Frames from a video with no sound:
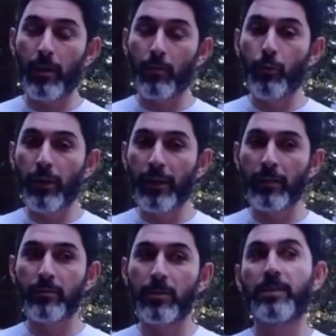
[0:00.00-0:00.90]
and
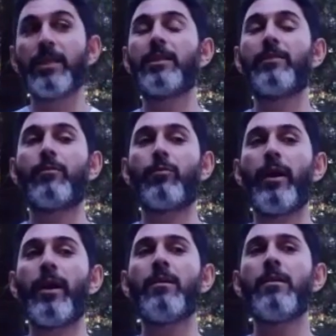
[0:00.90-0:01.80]
willing to see it a different
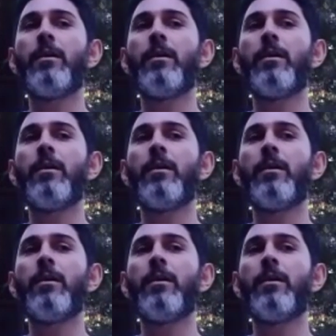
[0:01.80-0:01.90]
way,